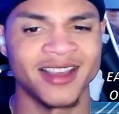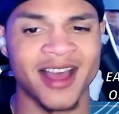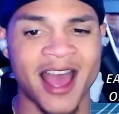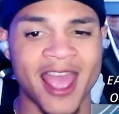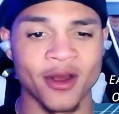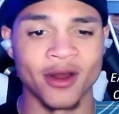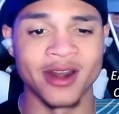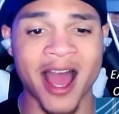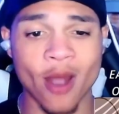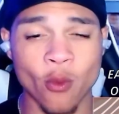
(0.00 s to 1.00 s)
I ain't gonna
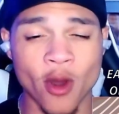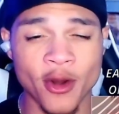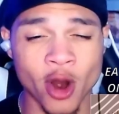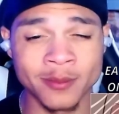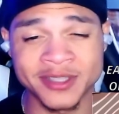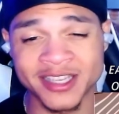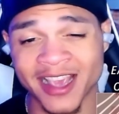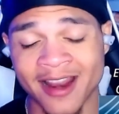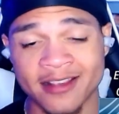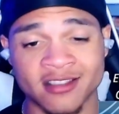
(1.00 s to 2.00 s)
lie. One arm
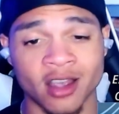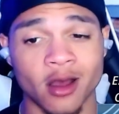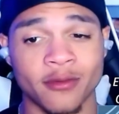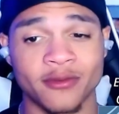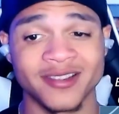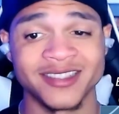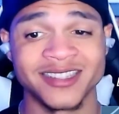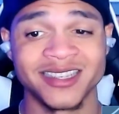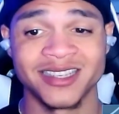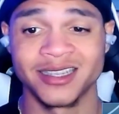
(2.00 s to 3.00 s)
Tien is tough.
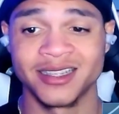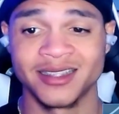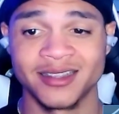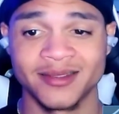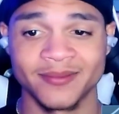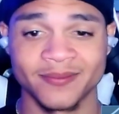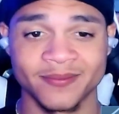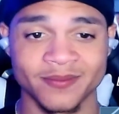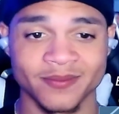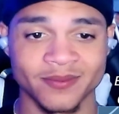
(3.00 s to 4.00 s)

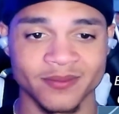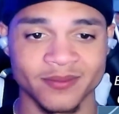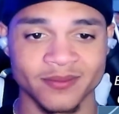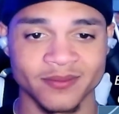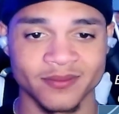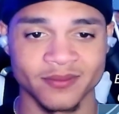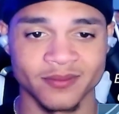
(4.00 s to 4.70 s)
Just look at him go.